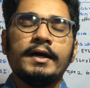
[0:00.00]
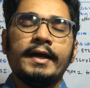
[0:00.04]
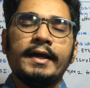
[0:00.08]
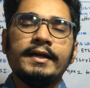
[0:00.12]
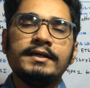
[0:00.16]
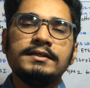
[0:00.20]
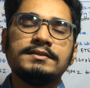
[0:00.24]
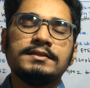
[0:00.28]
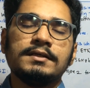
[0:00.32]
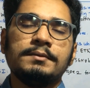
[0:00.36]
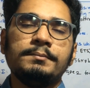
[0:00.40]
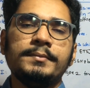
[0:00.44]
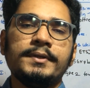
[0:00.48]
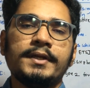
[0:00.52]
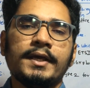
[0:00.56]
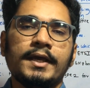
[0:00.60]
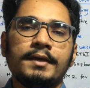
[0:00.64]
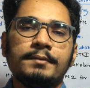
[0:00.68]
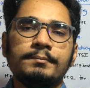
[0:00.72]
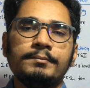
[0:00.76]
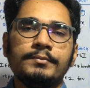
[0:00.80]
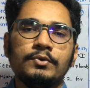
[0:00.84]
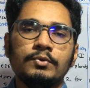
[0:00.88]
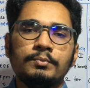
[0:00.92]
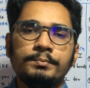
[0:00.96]
at some
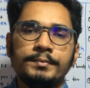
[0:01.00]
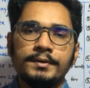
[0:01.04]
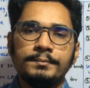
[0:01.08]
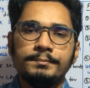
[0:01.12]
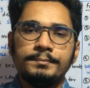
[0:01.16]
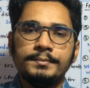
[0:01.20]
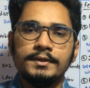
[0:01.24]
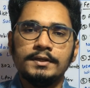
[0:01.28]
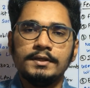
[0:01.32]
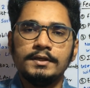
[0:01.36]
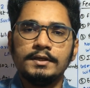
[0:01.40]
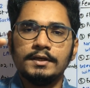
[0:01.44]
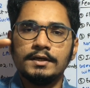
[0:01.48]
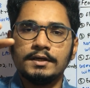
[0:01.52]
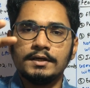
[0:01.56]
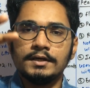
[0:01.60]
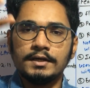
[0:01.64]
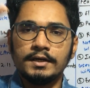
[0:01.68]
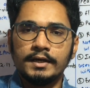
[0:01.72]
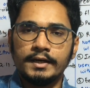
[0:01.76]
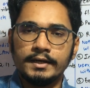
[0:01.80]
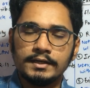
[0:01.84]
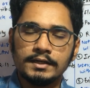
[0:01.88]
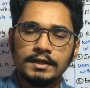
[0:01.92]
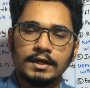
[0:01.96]
time you may be
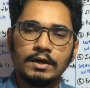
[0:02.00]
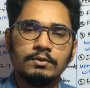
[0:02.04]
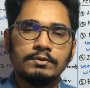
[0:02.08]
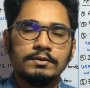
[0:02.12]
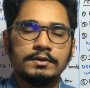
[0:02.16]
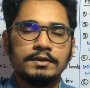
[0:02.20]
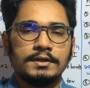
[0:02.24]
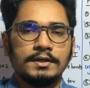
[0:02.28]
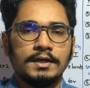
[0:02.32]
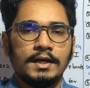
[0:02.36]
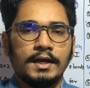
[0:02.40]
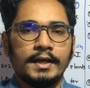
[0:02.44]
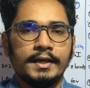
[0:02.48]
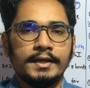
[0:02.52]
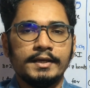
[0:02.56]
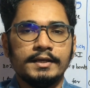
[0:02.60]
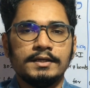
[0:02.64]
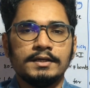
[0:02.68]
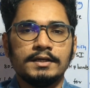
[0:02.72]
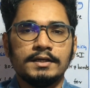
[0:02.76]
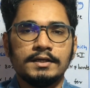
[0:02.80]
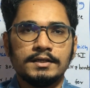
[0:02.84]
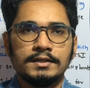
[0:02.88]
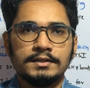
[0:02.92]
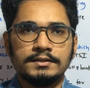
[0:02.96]
encountered,
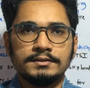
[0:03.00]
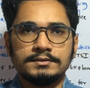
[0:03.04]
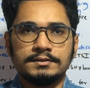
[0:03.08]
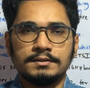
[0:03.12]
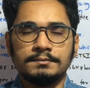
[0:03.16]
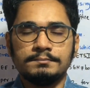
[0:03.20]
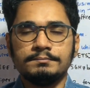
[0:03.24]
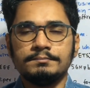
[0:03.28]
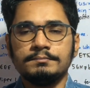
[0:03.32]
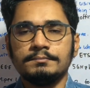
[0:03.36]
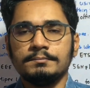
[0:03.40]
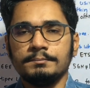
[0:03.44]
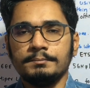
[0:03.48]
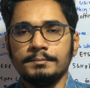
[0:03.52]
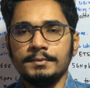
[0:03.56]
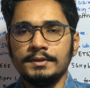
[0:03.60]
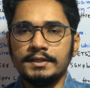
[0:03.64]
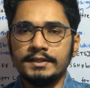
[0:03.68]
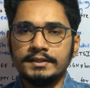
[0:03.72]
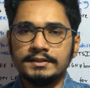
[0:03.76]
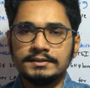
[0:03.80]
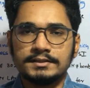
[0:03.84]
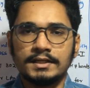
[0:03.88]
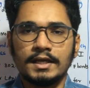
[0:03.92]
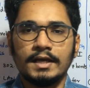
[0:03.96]
like some
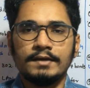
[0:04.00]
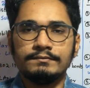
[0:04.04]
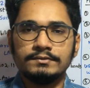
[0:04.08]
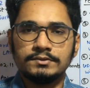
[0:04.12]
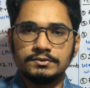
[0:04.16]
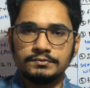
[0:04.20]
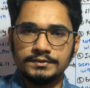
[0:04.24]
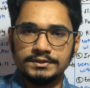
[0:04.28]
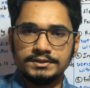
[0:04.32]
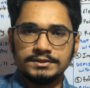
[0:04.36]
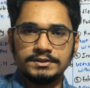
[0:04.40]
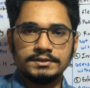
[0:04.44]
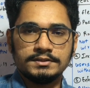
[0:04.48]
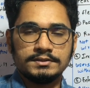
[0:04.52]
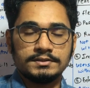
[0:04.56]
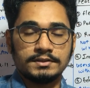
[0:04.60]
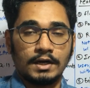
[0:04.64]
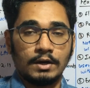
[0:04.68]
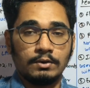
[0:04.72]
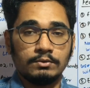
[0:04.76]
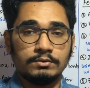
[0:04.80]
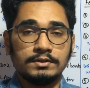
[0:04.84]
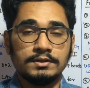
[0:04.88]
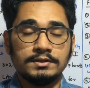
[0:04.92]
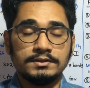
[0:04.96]
buildings have switches,
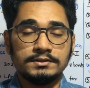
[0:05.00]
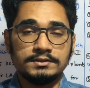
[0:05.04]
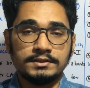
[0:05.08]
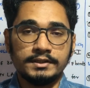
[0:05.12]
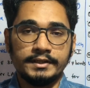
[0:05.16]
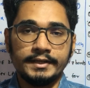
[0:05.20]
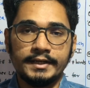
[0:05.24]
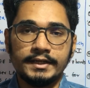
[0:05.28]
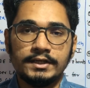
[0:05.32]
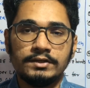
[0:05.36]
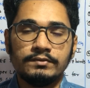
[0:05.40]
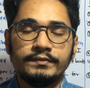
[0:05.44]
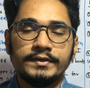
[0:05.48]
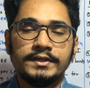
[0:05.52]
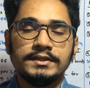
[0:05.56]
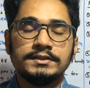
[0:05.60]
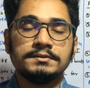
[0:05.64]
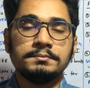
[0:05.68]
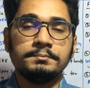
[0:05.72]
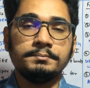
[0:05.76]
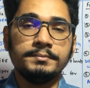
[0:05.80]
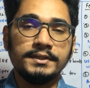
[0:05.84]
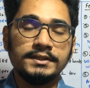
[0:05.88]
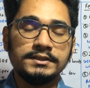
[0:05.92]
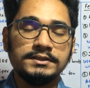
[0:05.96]
routers, gateways,
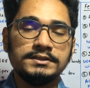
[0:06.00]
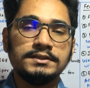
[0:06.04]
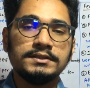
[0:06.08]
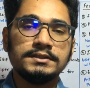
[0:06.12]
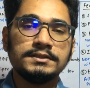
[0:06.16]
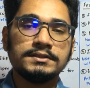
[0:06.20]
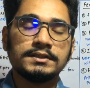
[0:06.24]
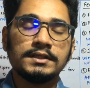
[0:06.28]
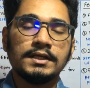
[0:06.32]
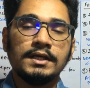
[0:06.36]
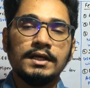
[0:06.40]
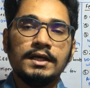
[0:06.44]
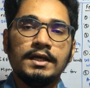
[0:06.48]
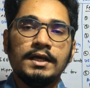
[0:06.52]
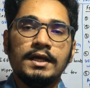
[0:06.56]
bridges,